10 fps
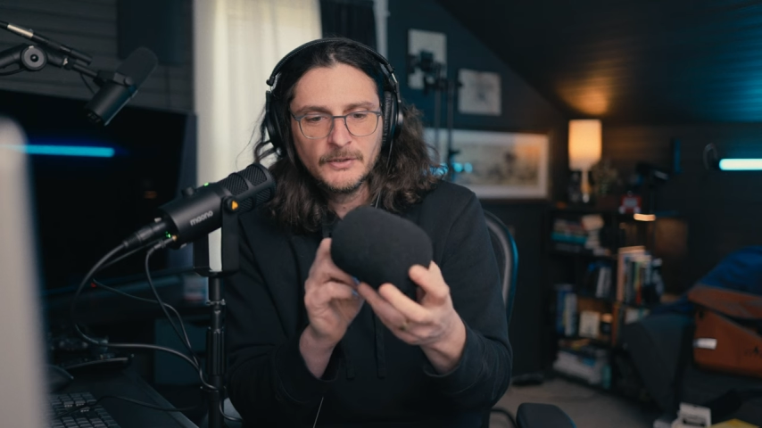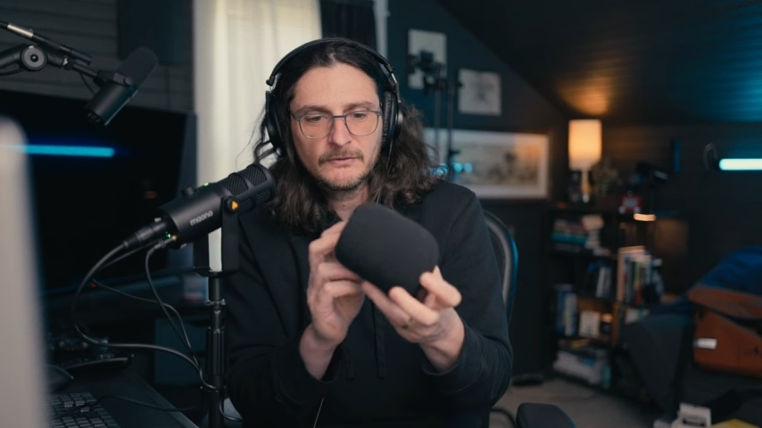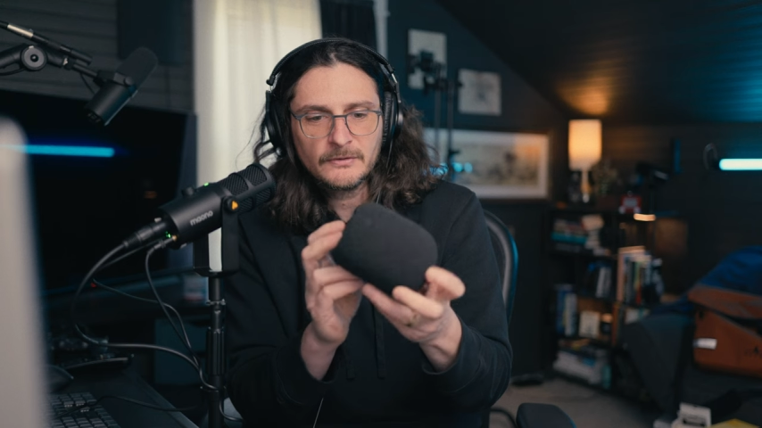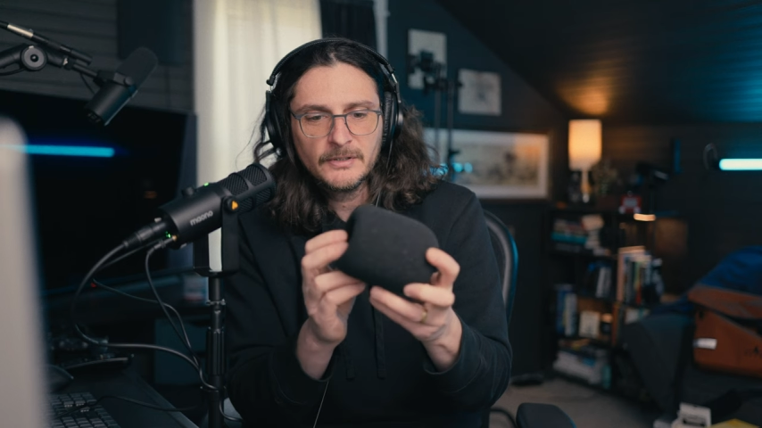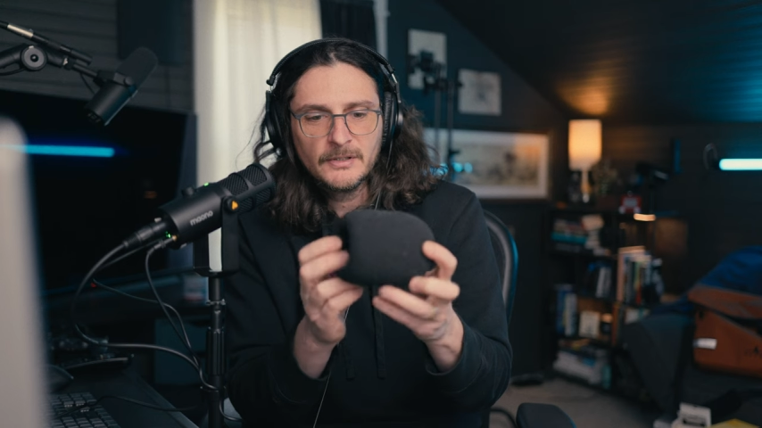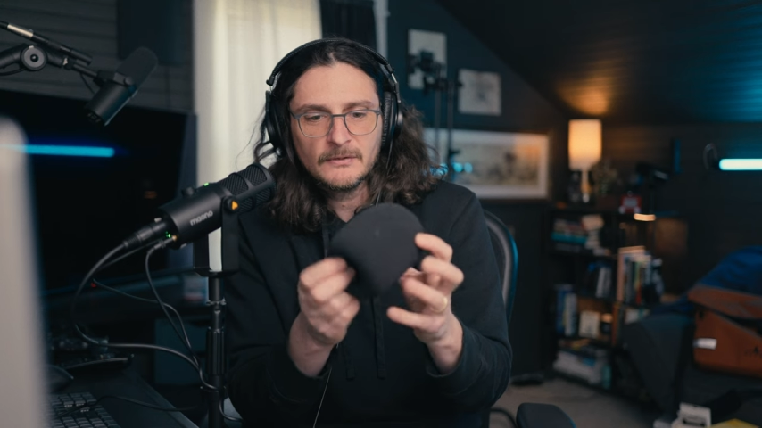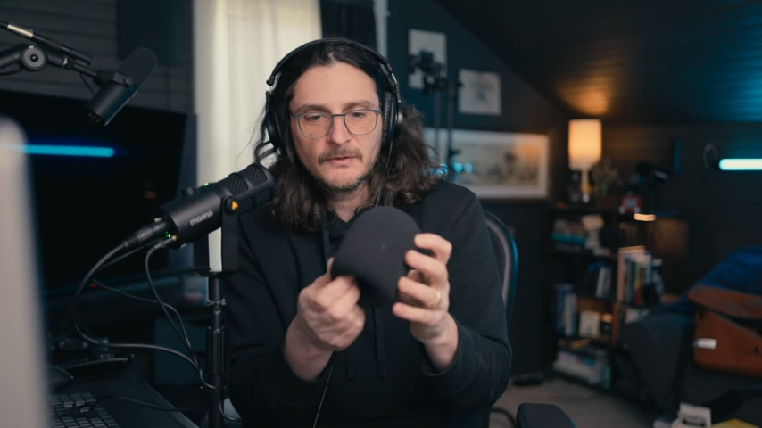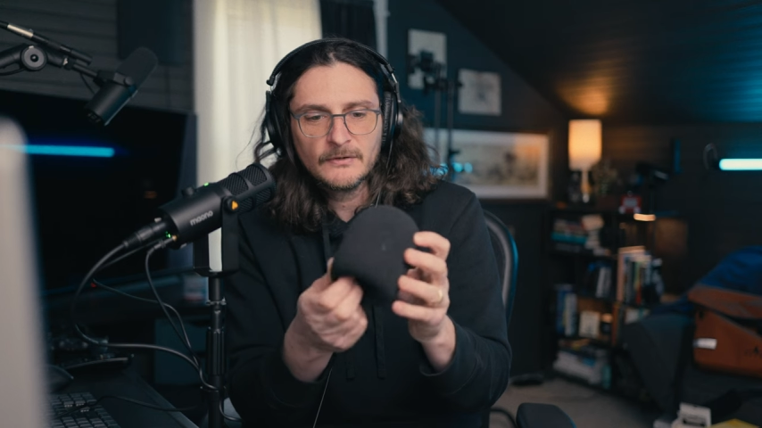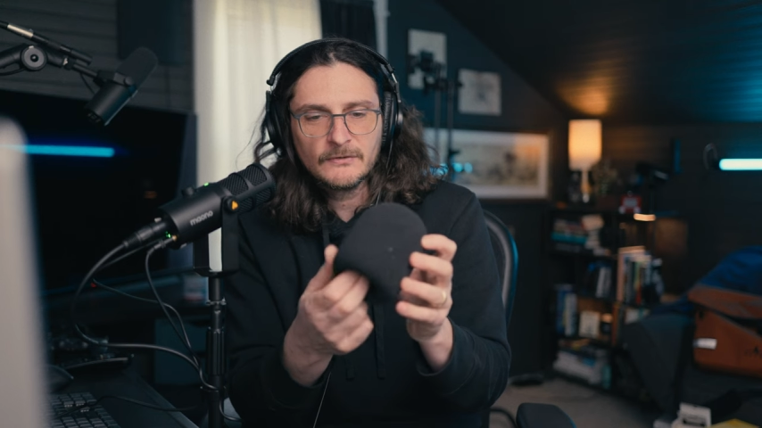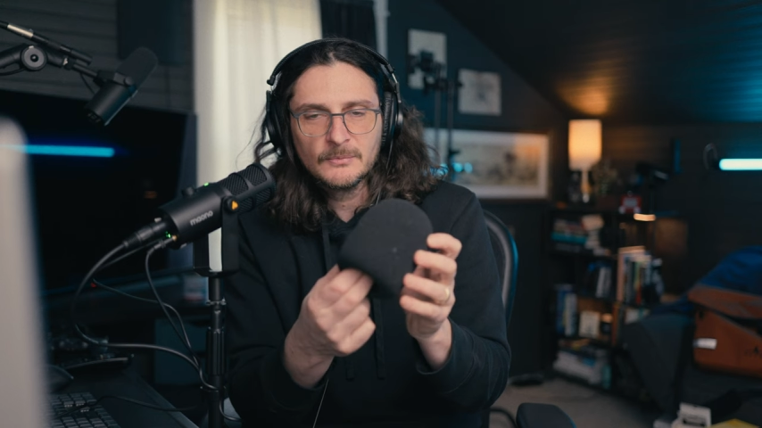windscreen. It's
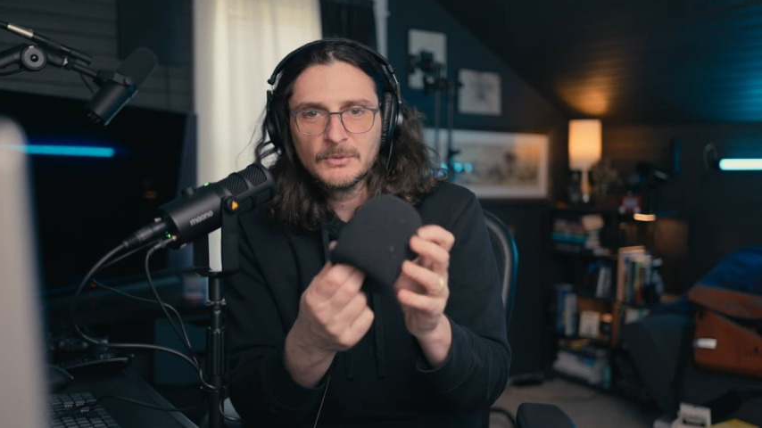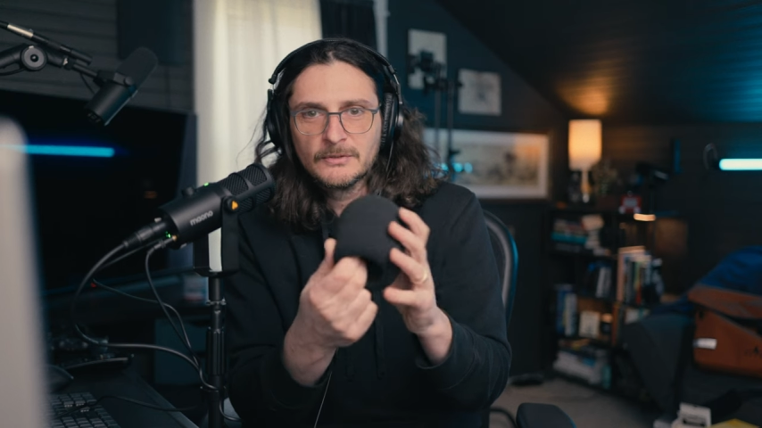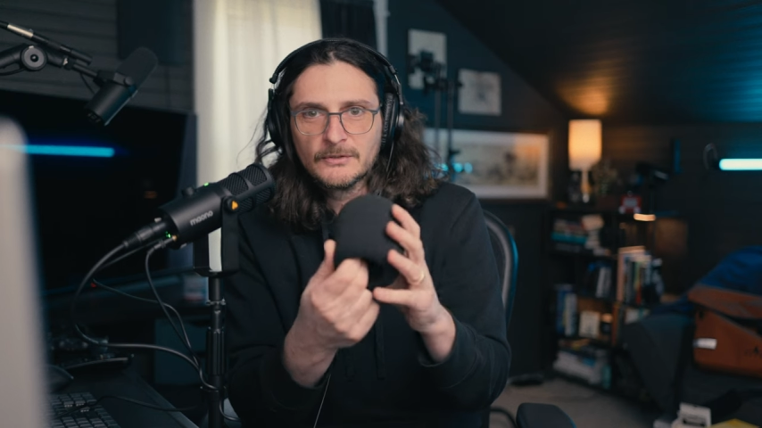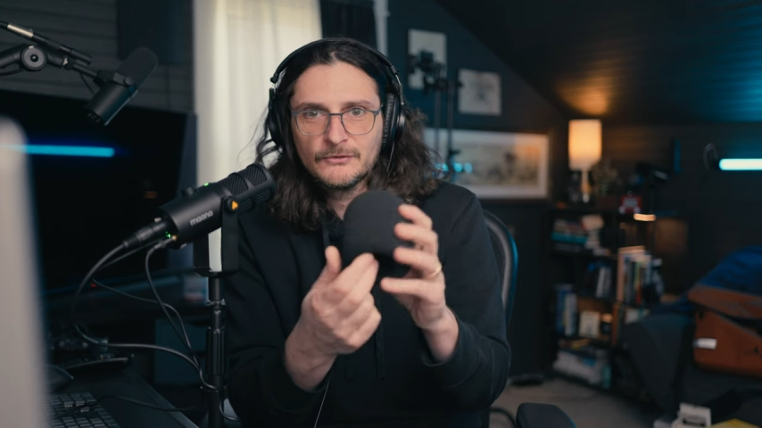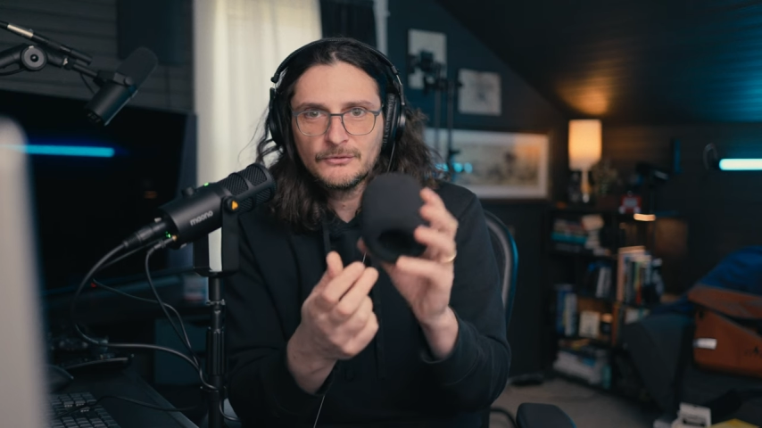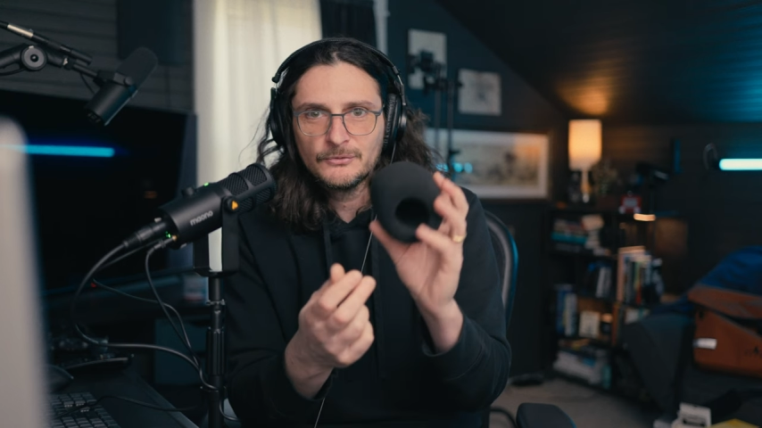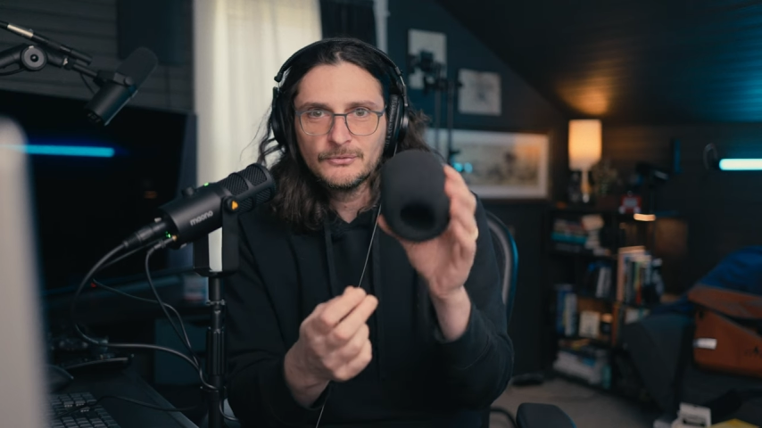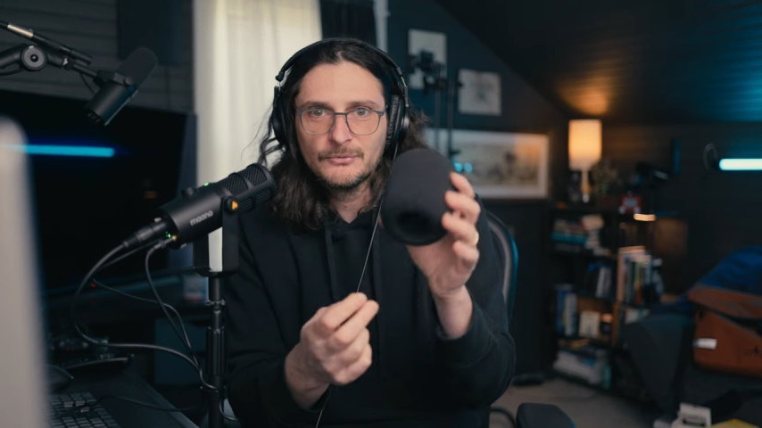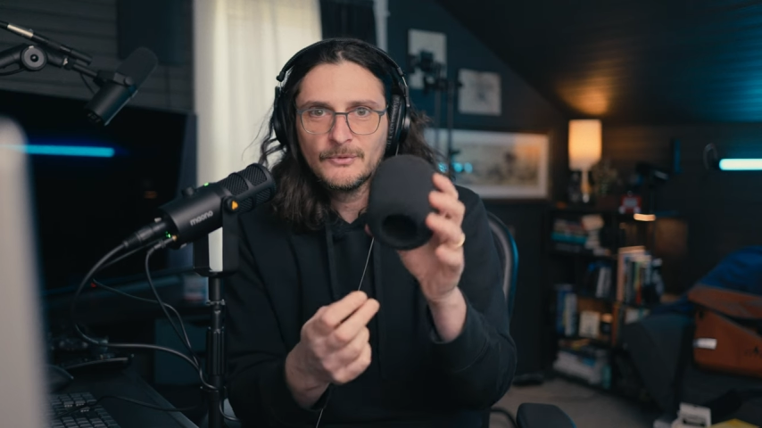very similar to